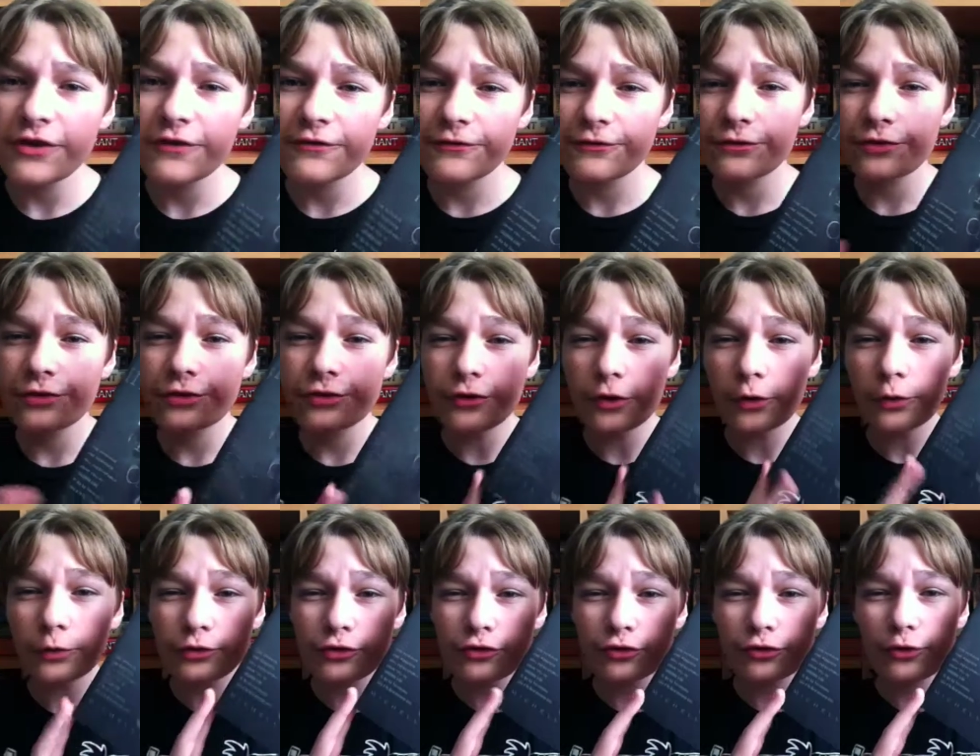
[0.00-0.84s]
If
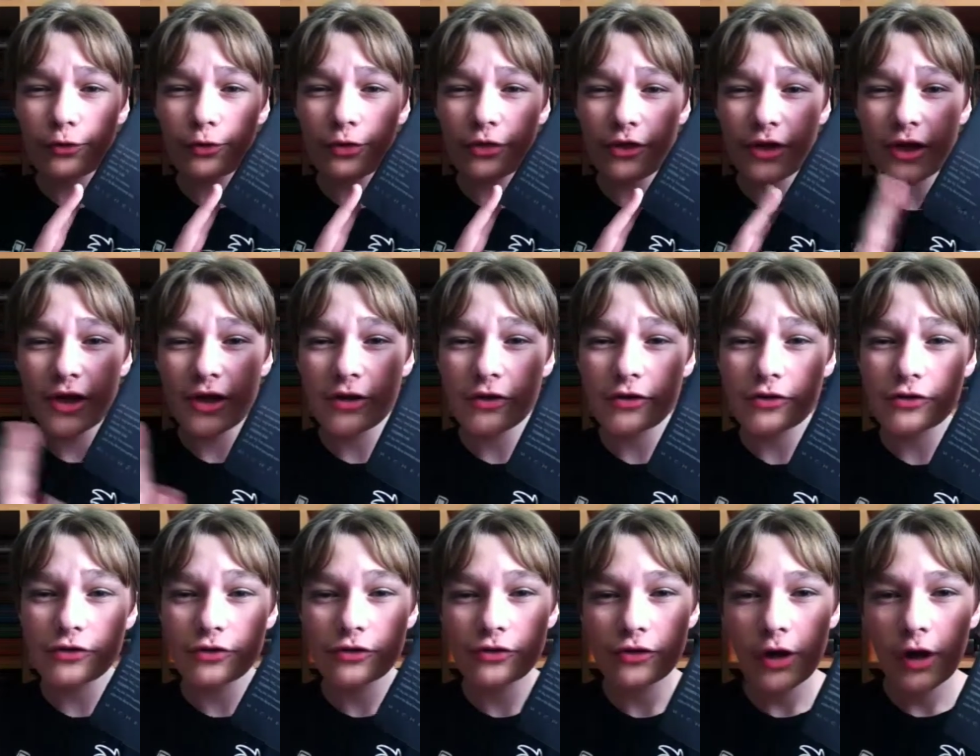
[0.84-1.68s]
those two
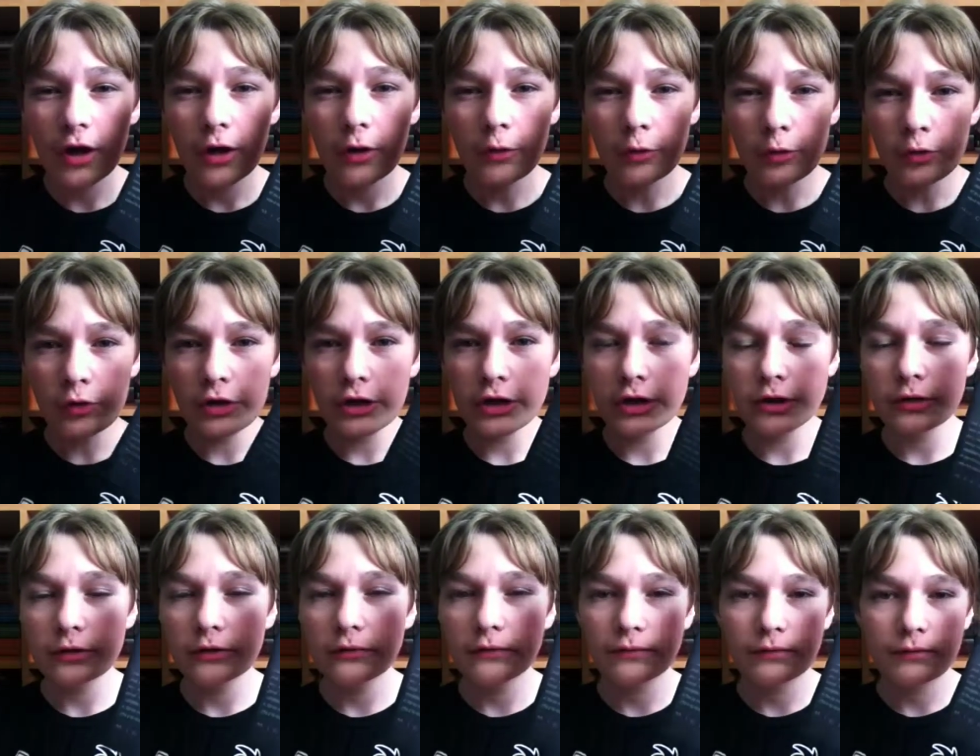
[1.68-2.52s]
things
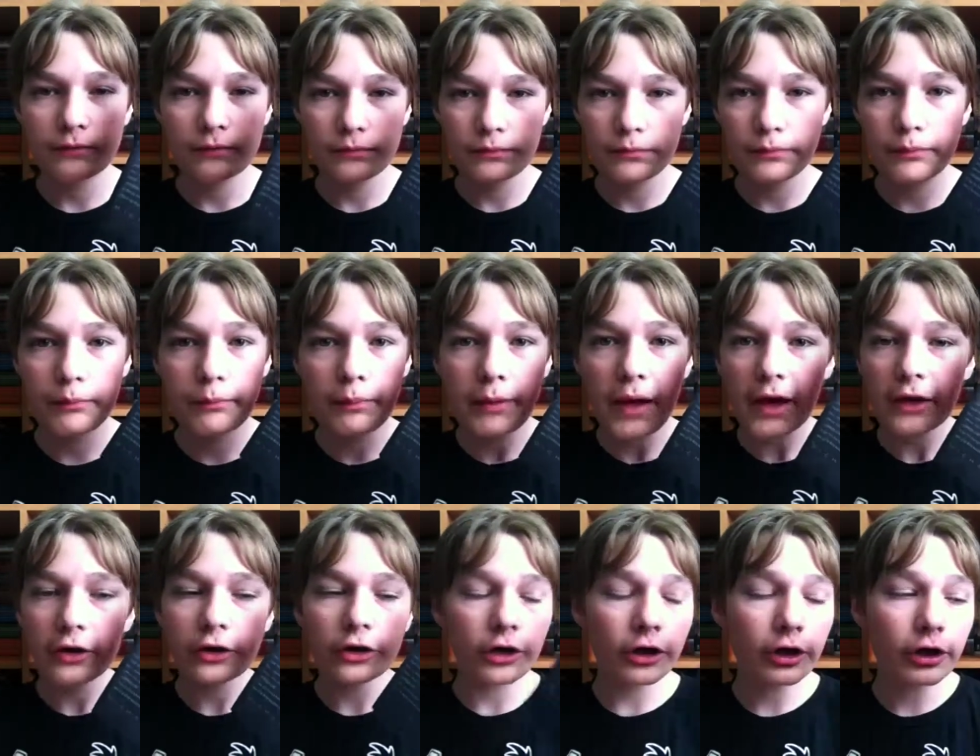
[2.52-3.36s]
were
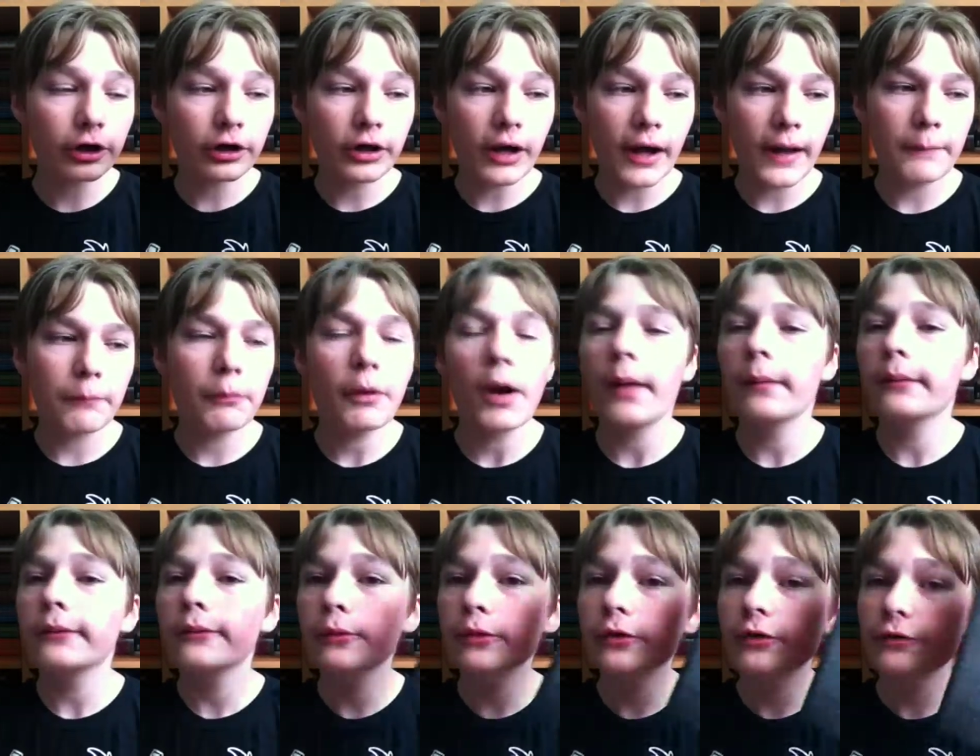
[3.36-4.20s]
better, I
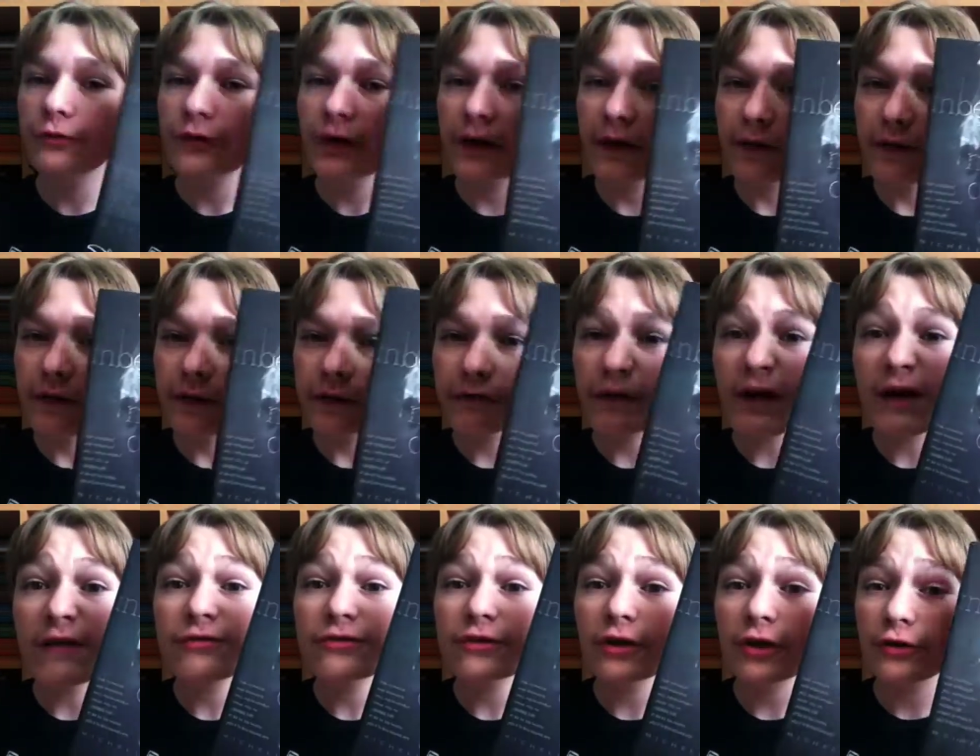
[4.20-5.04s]
probably would have rated this
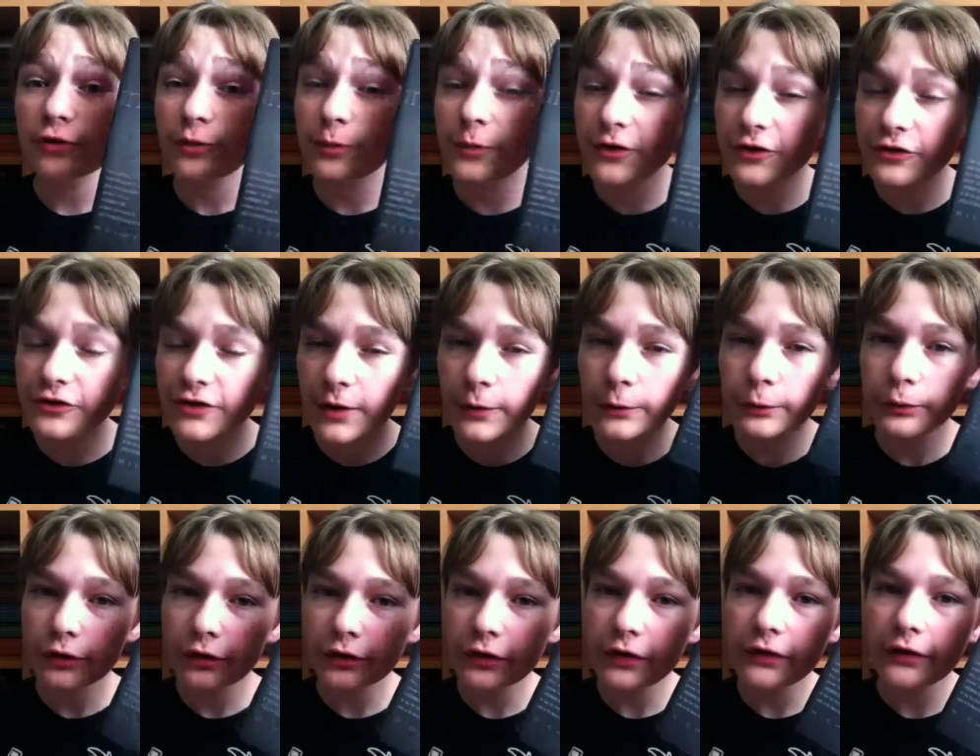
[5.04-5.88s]
five stars because I
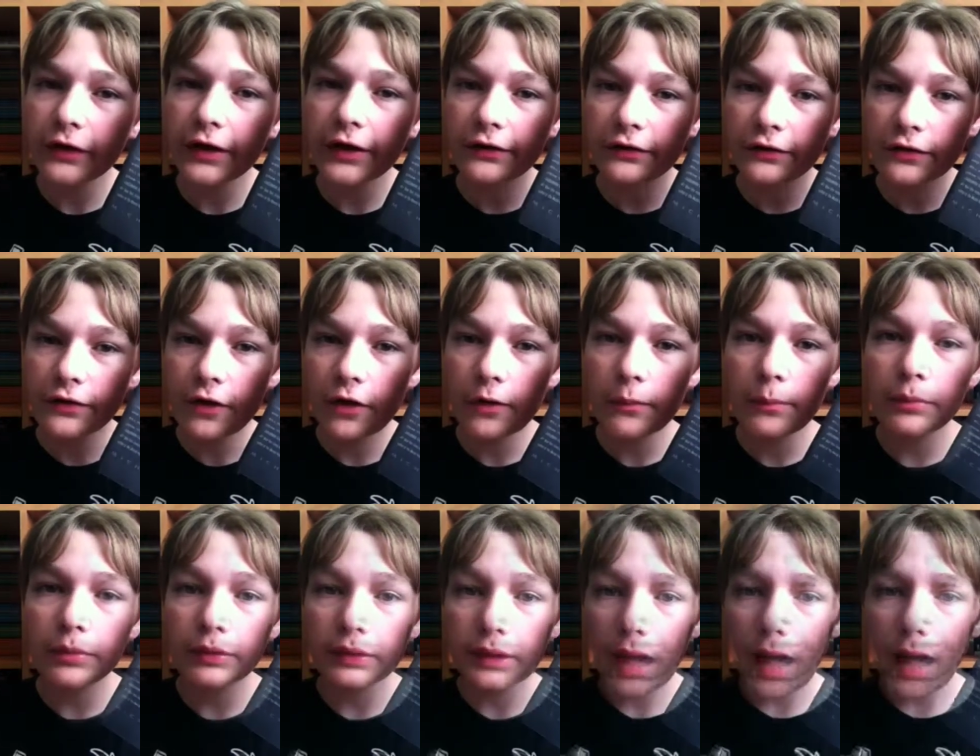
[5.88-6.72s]
really liked the
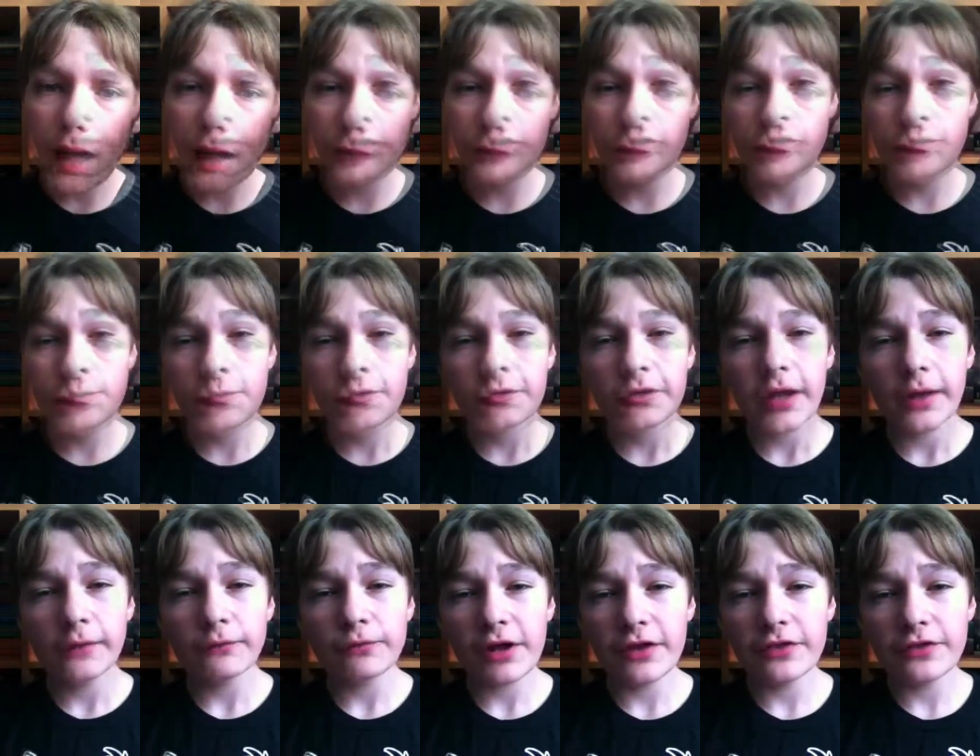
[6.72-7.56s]
plot. The next book
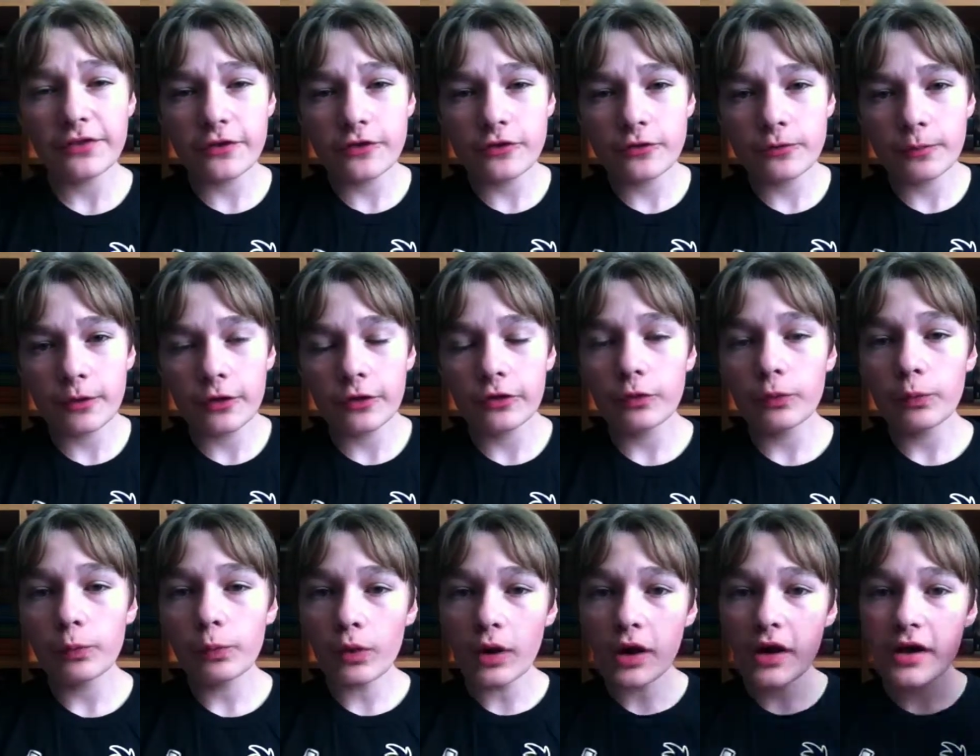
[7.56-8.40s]
I read this
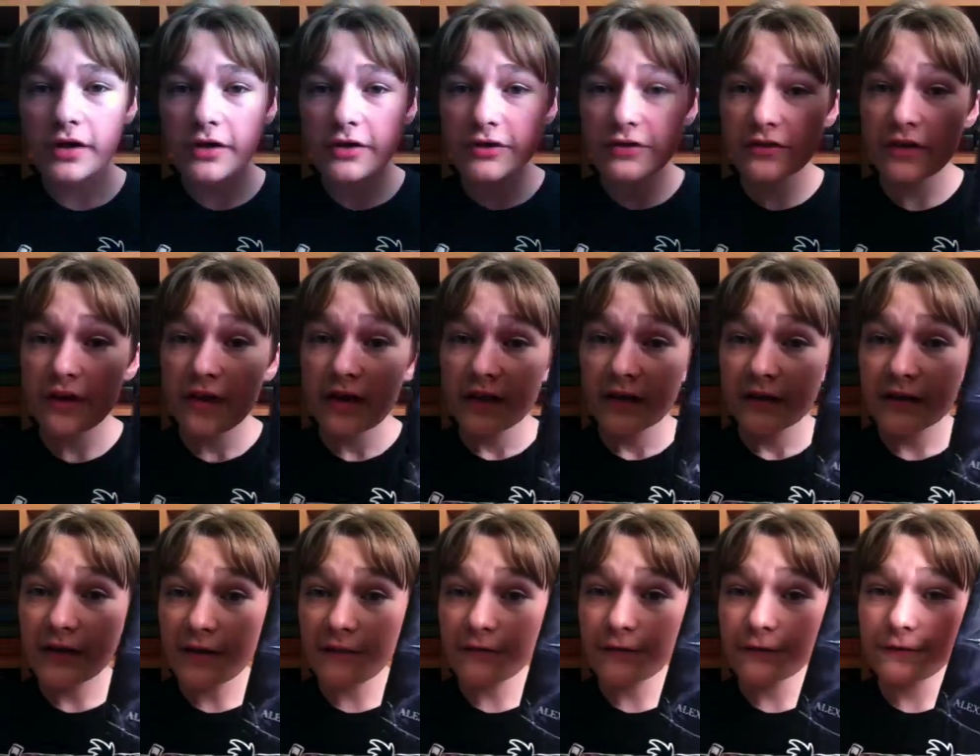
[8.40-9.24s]
month was
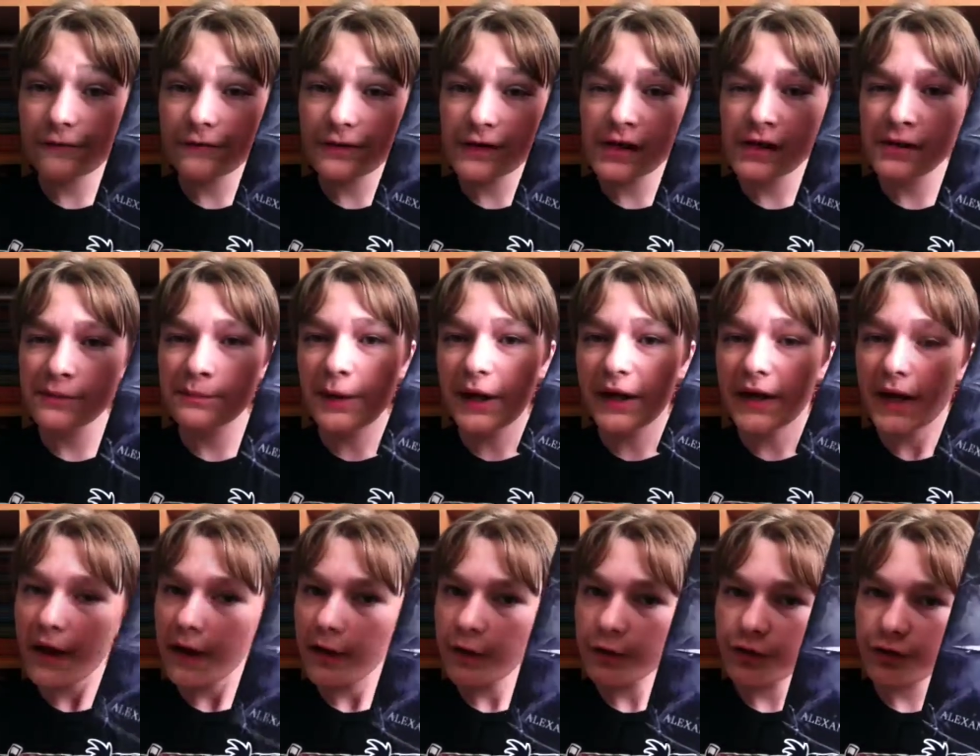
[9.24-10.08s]
Never Fade
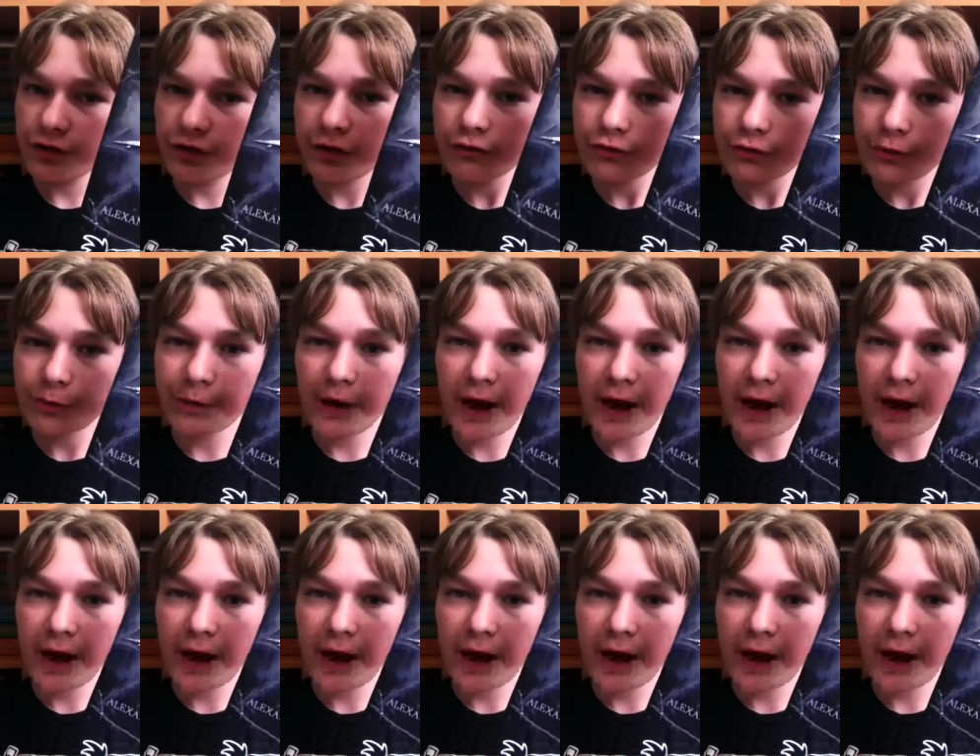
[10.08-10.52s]
by Alexandra